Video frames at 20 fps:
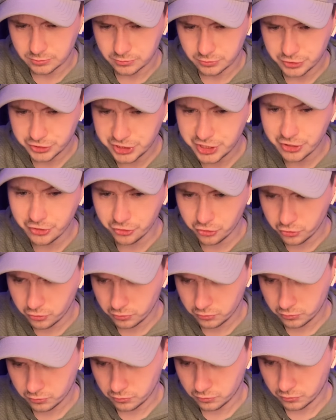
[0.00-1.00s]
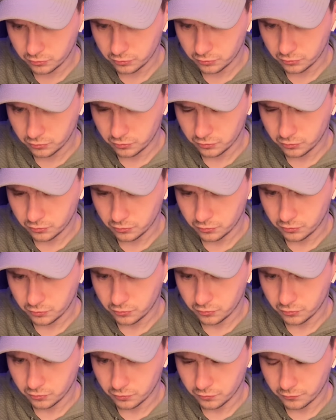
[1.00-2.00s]
Shiryu.
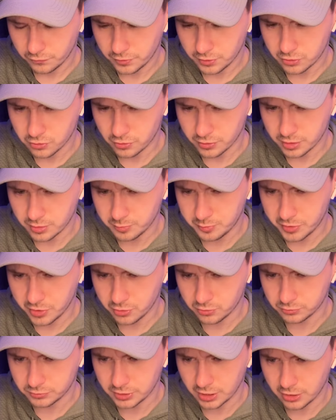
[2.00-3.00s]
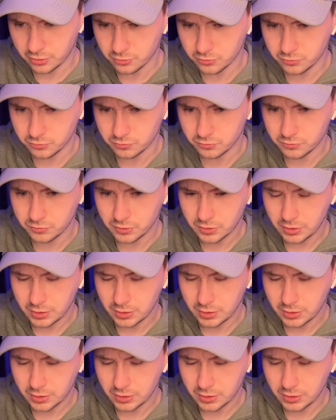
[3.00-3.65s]
They got an impel down.